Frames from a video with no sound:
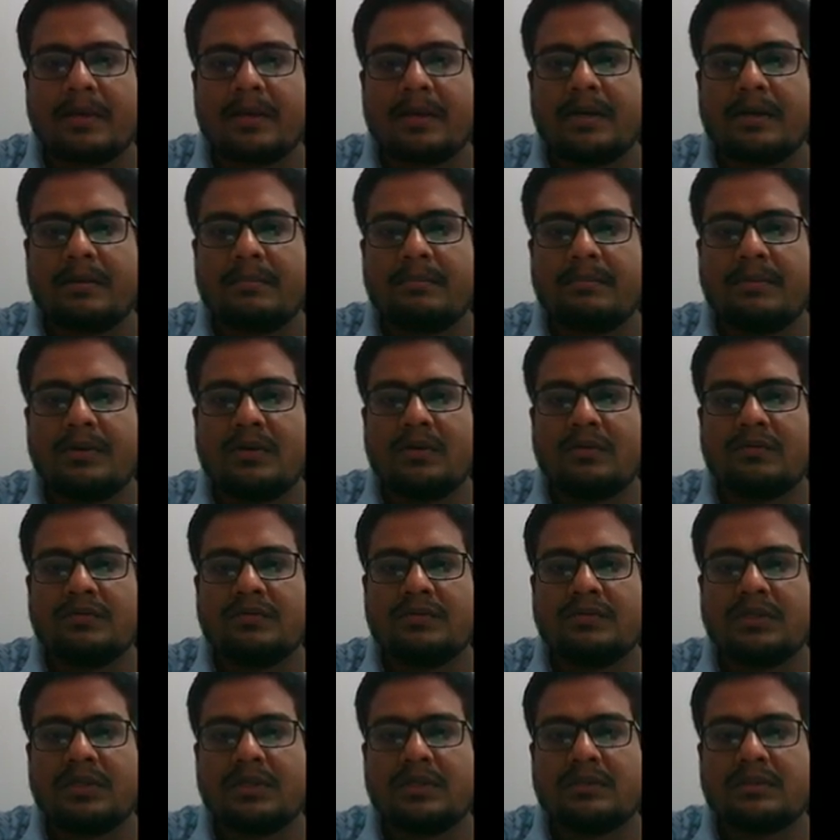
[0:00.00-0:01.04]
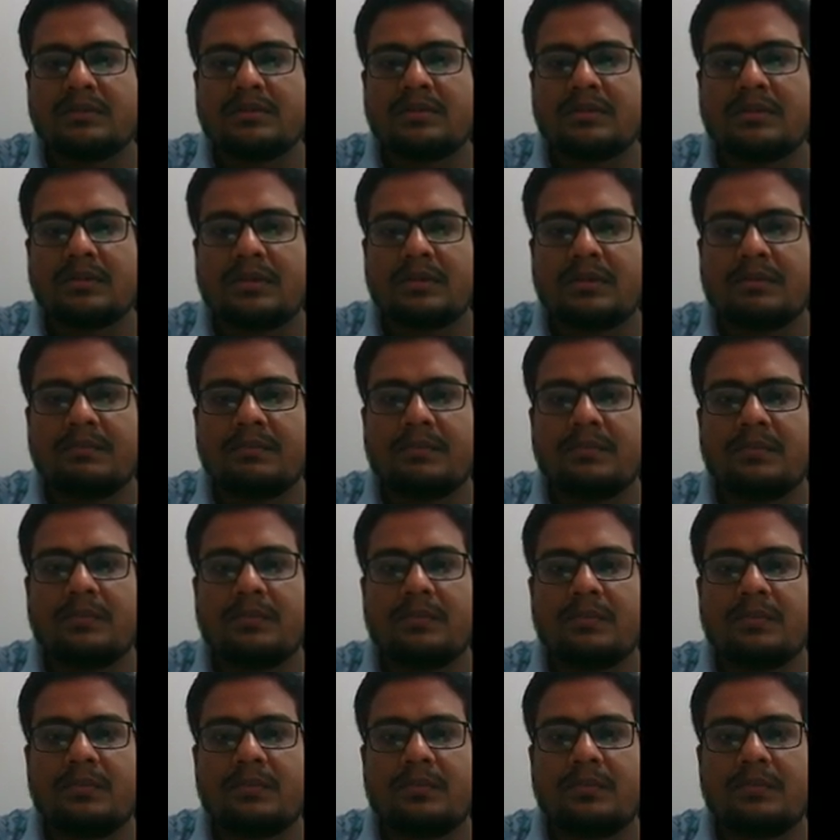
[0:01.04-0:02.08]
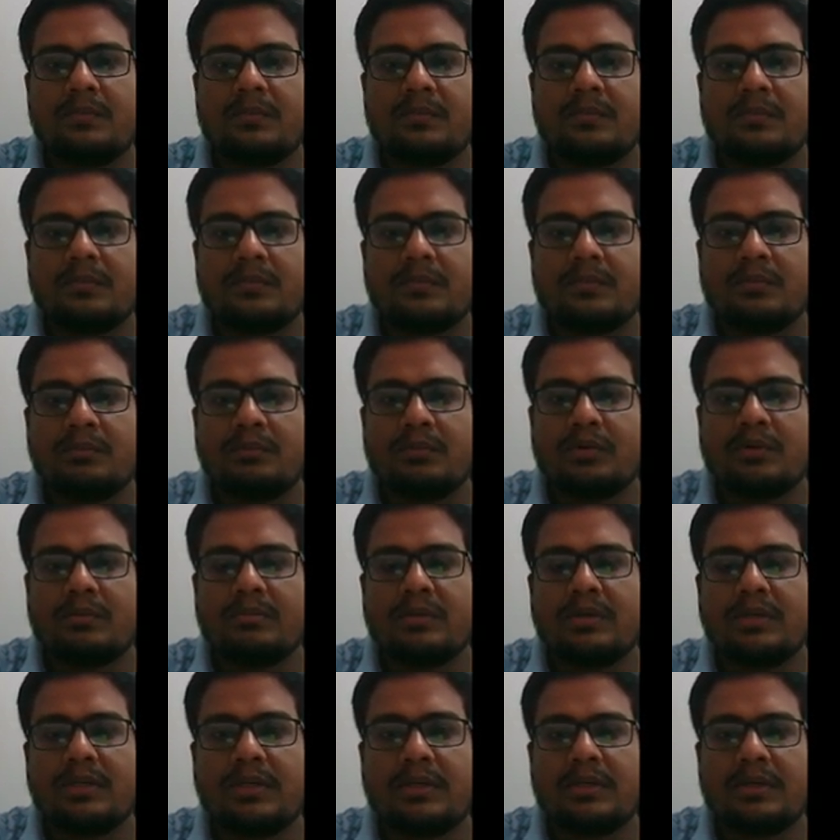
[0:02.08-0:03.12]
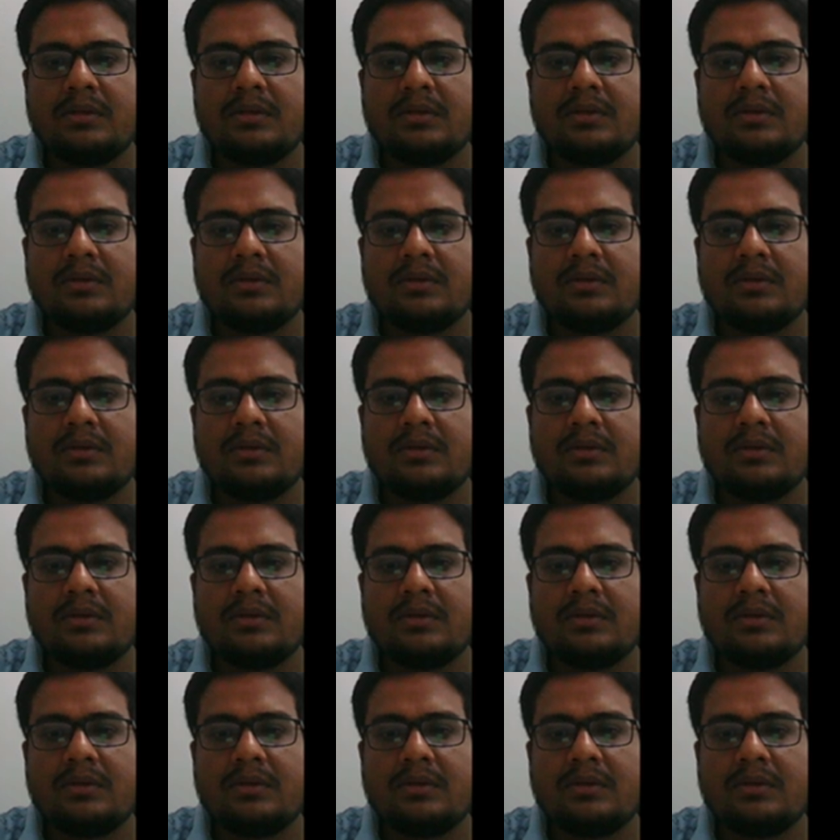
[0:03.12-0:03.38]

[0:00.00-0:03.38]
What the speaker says: And P of C is the probability